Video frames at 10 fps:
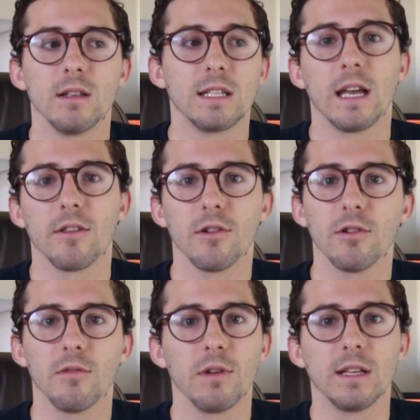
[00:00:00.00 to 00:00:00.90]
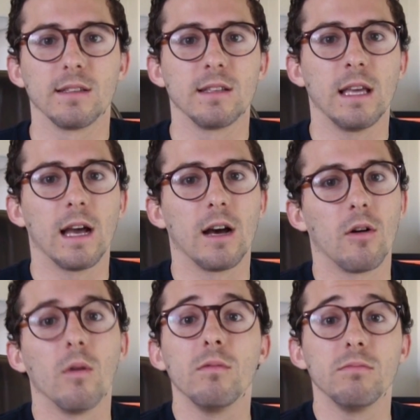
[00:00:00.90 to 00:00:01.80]
together we can see
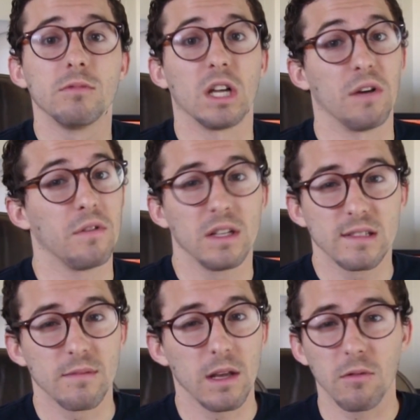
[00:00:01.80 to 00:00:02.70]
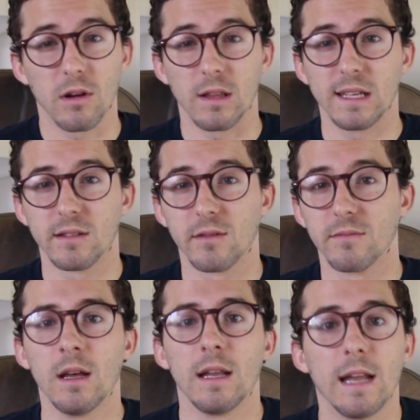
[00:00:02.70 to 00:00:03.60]
how tough it is to make one of these.
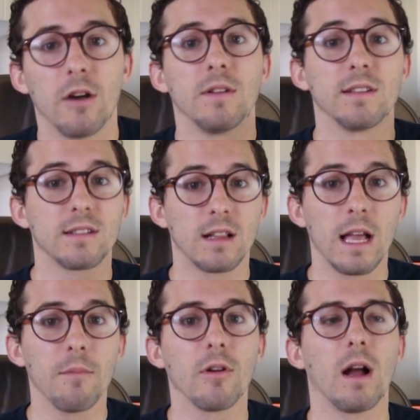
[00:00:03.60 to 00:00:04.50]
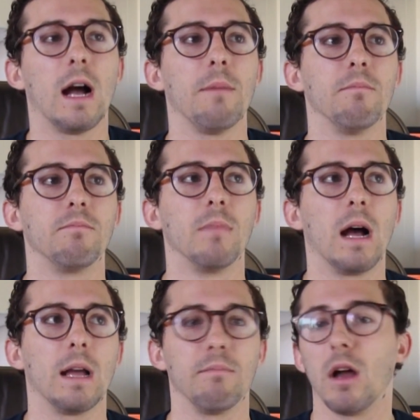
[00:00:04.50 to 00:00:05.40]
Now, disclaimer:
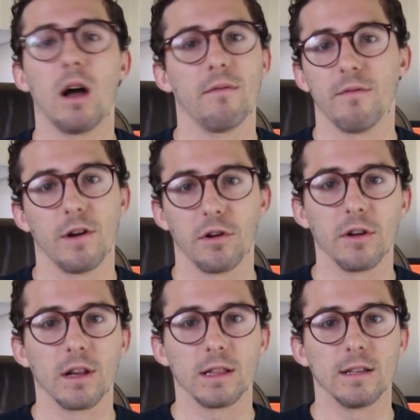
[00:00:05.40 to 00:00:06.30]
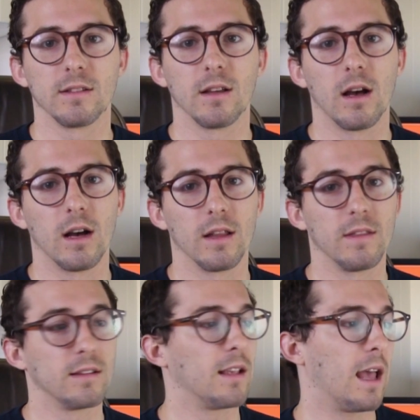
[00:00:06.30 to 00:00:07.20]
I'm not very good at this.
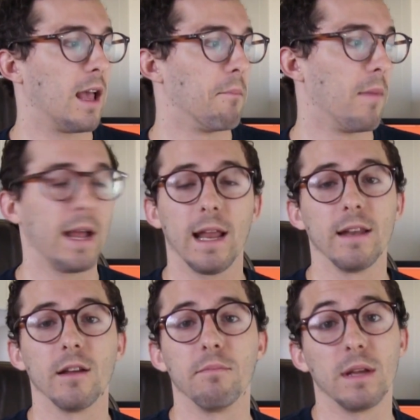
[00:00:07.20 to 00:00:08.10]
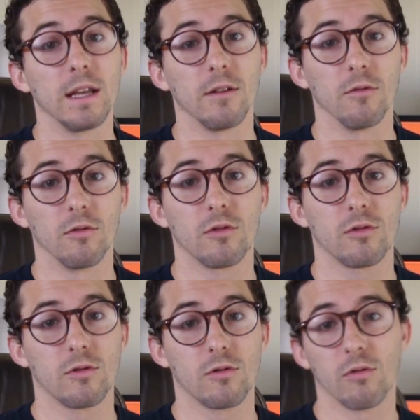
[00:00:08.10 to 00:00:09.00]
This might end up being
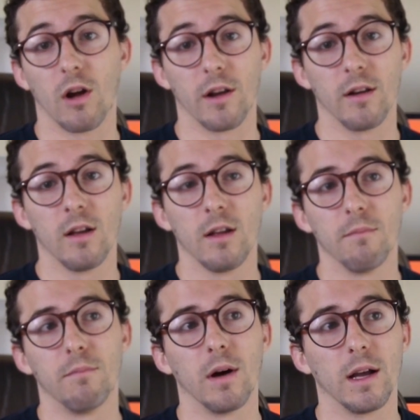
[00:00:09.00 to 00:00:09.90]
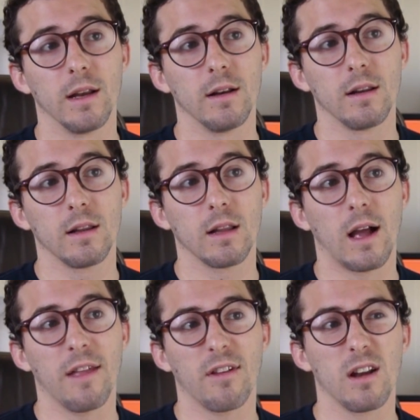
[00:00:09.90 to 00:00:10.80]
crud, but
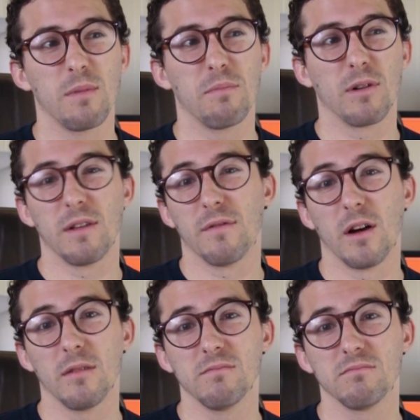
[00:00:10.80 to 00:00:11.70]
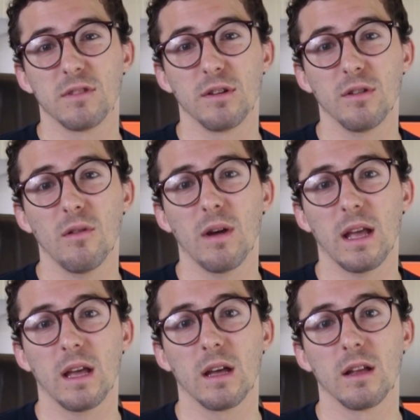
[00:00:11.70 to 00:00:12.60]
I thought it'd be pretty fun to do,
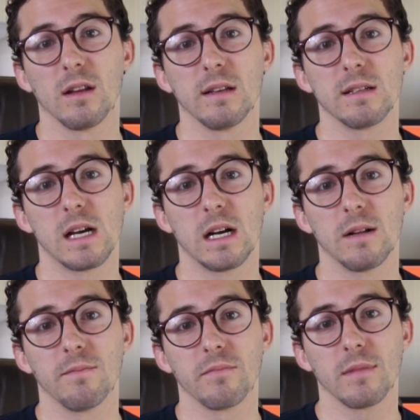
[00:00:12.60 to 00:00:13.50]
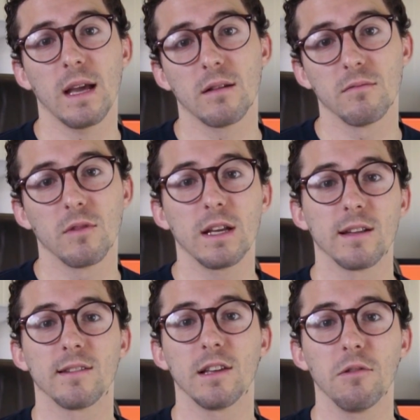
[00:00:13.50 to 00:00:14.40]
and yeah, we get
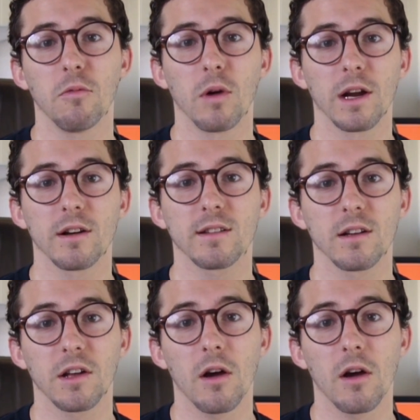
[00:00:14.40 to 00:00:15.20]
to see where it's gonna